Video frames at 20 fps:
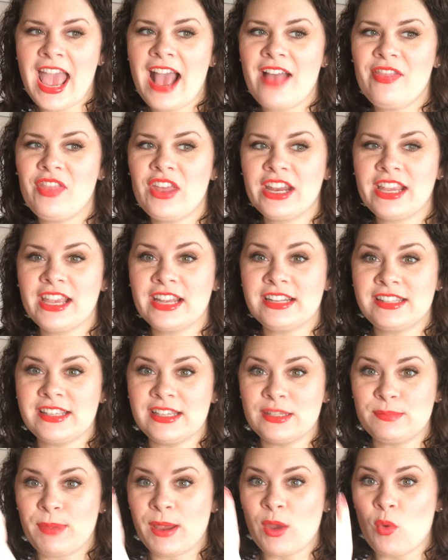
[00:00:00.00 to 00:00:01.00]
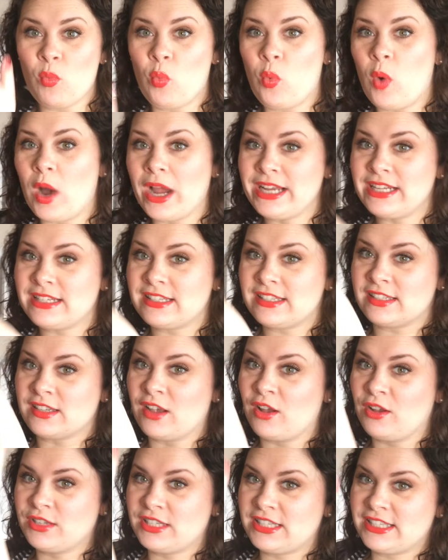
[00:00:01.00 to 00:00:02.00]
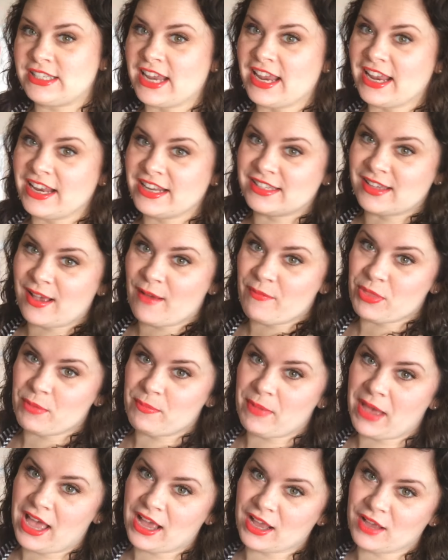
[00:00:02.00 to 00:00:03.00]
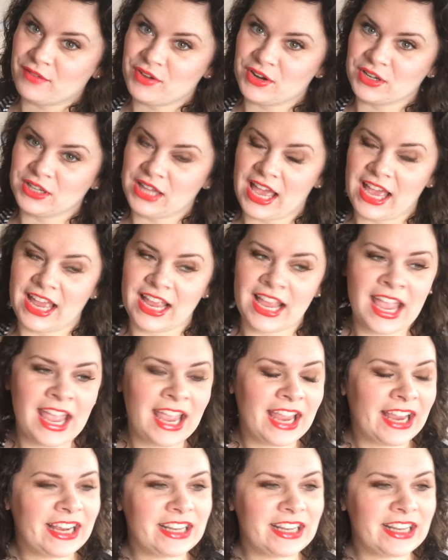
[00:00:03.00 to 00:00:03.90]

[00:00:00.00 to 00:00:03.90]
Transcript: and then it gets these big white salt stains up the back of your leg.